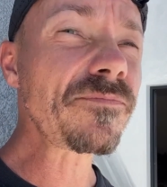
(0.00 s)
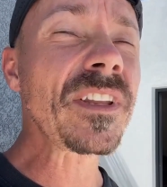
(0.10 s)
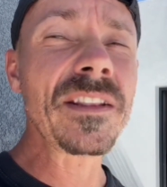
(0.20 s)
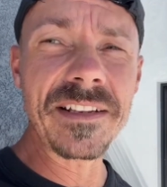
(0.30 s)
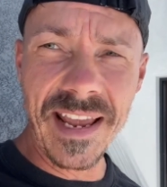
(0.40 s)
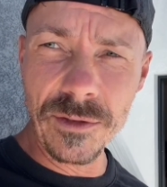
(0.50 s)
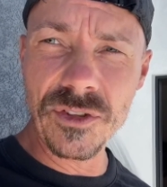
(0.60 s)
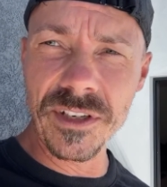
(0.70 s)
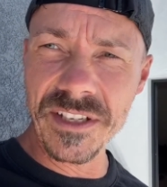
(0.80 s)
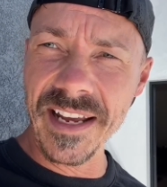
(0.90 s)
The
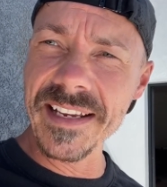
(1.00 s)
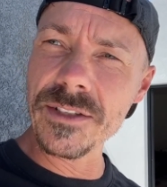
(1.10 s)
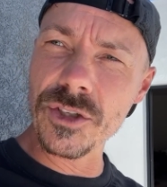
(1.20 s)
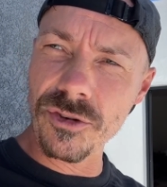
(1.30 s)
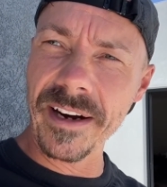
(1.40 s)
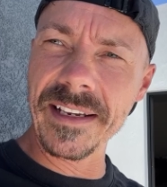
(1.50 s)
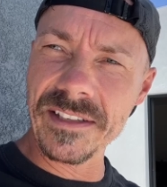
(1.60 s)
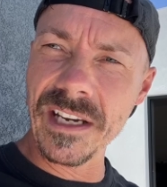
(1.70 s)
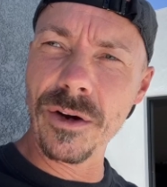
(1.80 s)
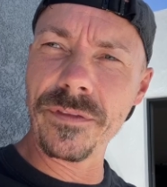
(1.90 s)
downside to that is the track
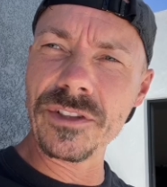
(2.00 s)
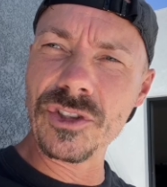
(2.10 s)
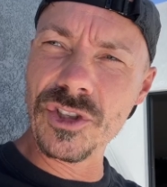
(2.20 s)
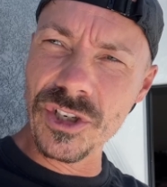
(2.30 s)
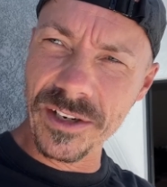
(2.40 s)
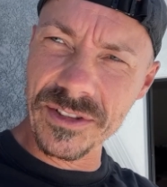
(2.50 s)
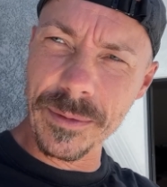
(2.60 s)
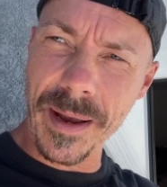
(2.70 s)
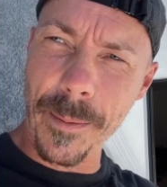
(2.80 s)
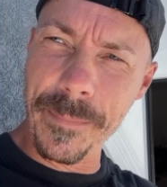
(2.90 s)
itself is just
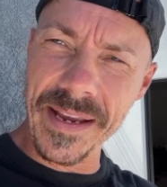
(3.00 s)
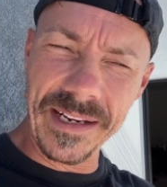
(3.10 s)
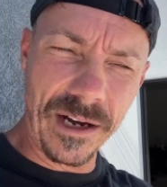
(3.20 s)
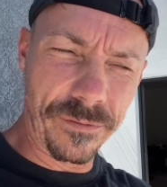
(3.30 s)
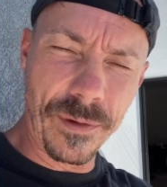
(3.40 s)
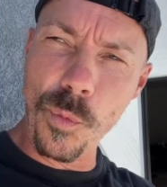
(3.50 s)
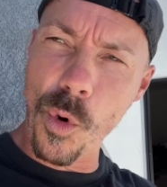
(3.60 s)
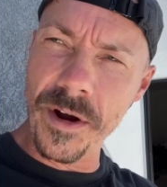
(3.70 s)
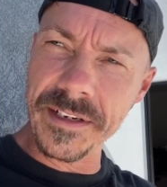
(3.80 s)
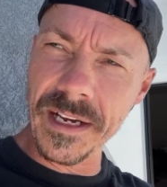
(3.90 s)
about big enough and
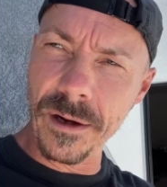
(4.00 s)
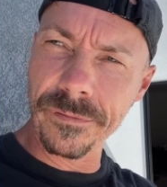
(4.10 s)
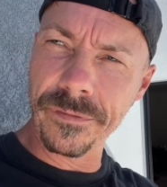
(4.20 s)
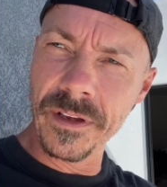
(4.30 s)
wide enough,